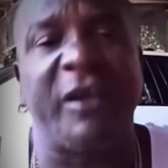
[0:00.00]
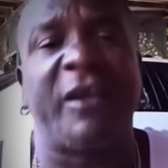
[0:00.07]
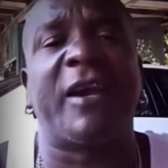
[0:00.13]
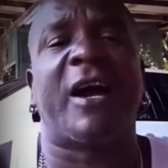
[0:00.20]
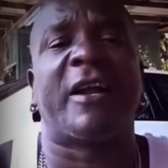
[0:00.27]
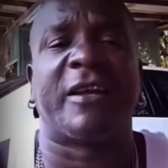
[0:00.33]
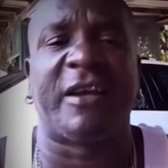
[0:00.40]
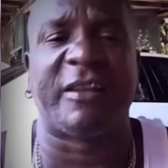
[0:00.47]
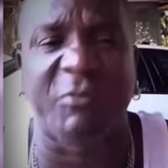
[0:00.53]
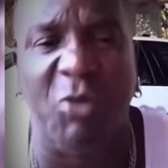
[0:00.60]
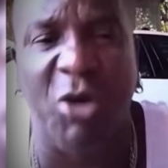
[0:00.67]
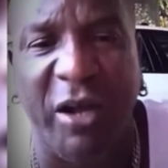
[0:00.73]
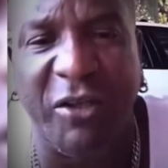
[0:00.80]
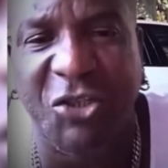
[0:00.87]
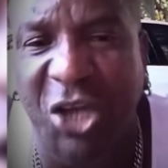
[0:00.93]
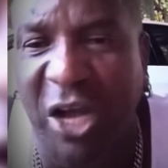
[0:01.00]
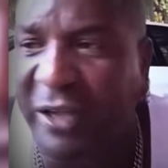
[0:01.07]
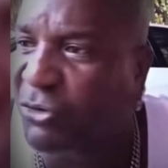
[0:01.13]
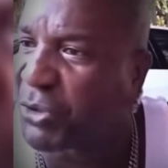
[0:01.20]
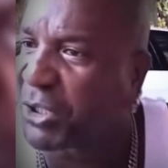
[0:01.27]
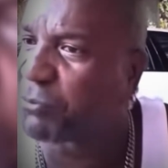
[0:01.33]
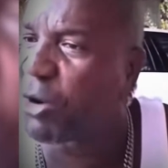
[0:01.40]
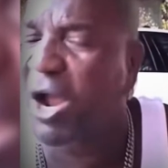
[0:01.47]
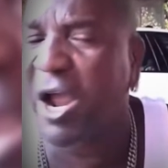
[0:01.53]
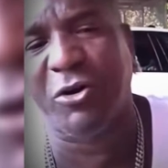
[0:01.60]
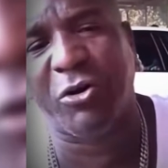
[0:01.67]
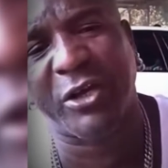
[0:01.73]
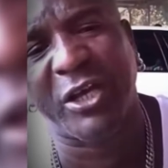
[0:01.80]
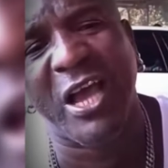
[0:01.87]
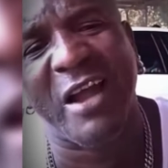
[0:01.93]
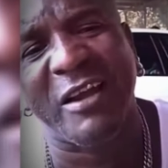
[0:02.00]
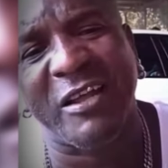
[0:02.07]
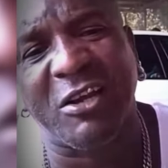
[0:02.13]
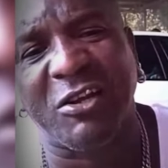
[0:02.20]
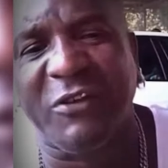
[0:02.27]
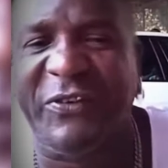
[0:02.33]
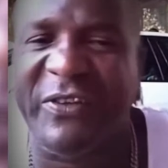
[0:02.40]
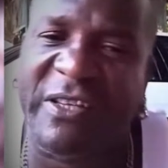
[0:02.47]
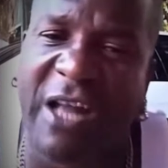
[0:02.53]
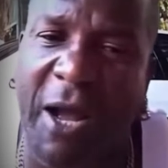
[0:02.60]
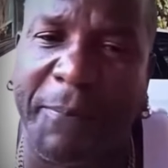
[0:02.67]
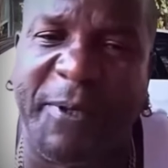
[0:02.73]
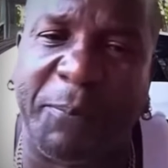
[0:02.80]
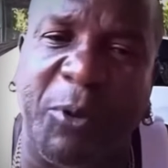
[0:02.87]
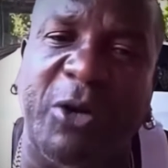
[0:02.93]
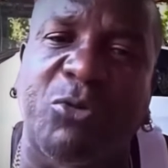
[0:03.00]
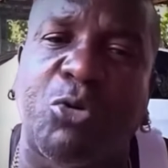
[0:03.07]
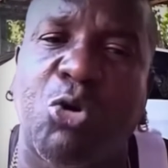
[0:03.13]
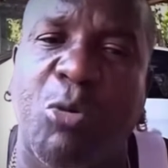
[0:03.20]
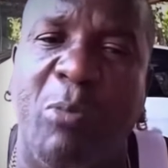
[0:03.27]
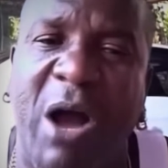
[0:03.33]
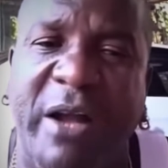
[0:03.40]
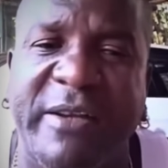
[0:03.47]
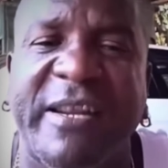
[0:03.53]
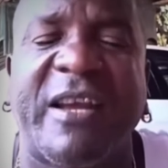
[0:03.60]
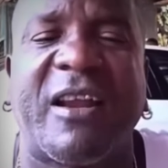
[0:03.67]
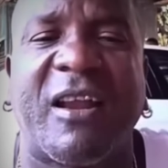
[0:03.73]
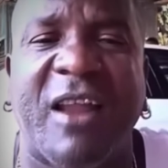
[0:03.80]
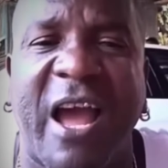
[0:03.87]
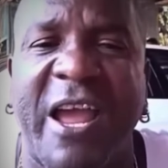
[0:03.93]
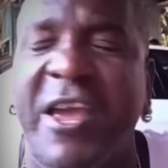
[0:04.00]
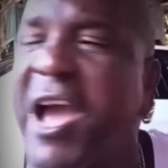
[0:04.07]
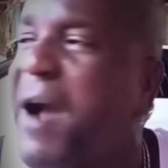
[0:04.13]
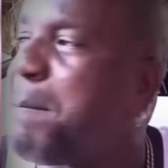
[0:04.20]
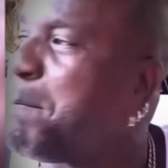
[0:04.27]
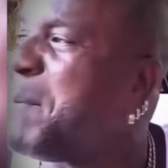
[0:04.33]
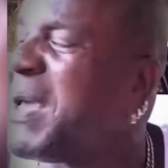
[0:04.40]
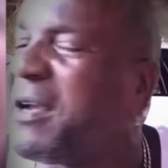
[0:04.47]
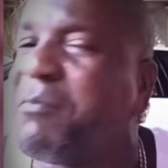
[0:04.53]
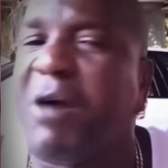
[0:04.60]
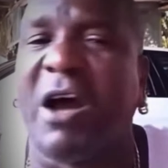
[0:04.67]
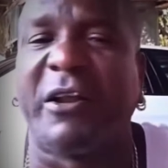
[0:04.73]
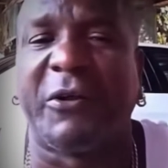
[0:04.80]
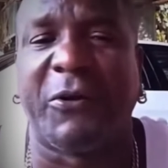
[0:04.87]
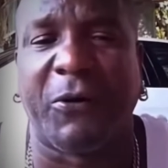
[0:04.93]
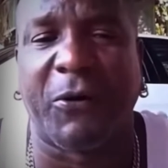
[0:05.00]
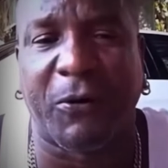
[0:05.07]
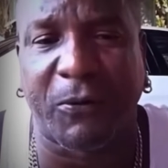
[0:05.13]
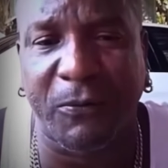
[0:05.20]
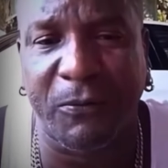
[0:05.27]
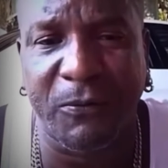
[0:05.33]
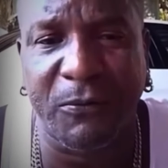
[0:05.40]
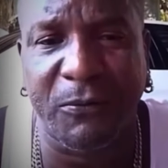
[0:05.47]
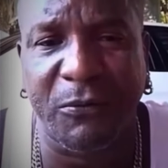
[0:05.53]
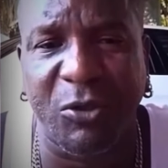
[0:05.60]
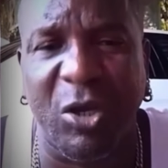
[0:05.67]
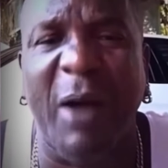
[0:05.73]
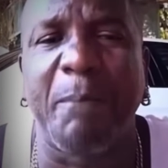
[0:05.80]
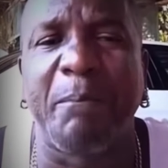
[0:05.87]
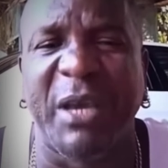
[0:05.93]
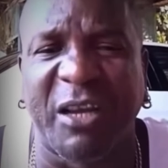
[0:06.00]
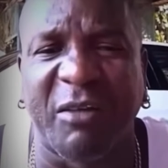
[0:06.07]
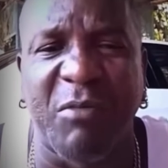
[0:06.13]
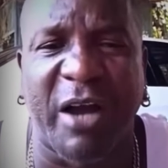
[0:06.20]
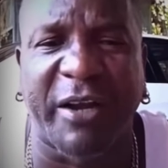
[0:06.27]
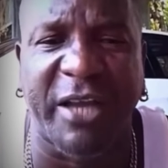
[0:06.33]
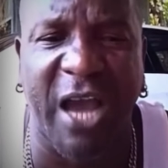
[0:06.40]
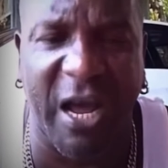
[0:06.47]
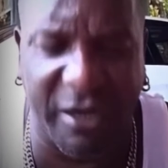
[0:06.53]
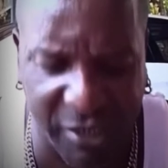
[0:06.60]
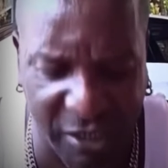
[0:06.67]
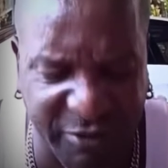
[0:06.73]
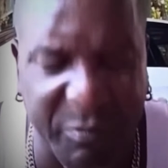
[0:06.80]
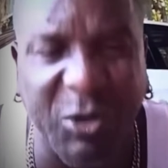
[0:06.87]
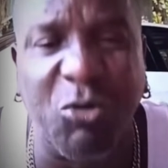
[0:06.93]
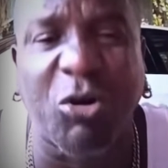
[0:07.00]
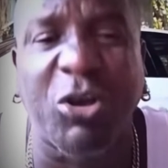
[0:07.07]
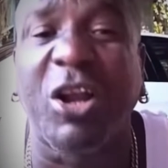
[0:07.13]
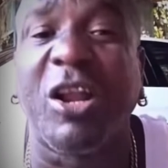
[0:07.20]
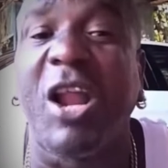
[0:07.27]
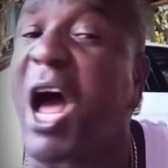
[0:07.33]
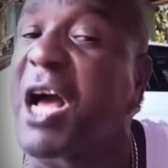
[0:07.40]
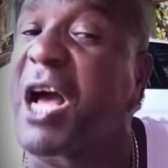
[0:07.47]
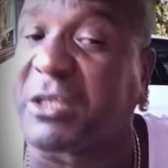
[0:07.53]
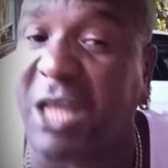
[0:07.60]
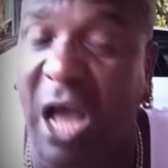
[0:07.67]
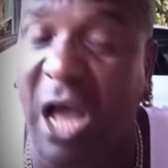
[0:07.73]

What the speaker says: Ian is more and chat to him right now. Ian is, if you stop spread rumor and tell lie, you're a big man, you know. You're a big man, Ian is. I know you a long